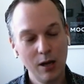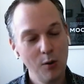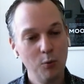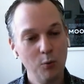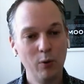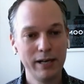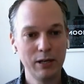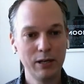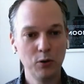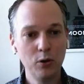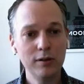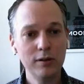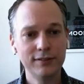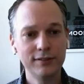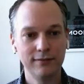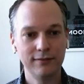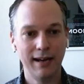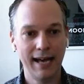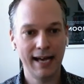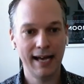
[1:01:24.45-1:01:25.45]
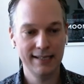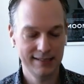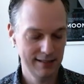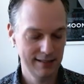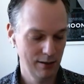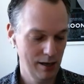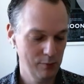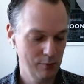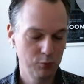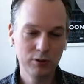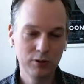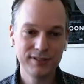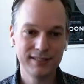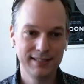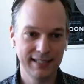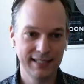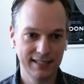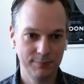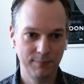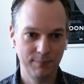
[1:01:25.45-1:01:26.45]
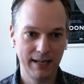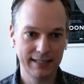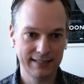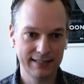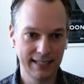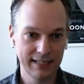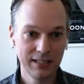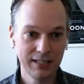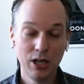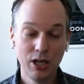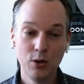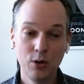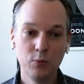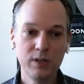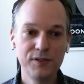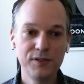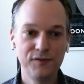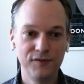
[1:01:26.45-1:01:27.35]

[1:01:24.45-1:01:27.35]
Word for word: What it also has that I wasn't expecting was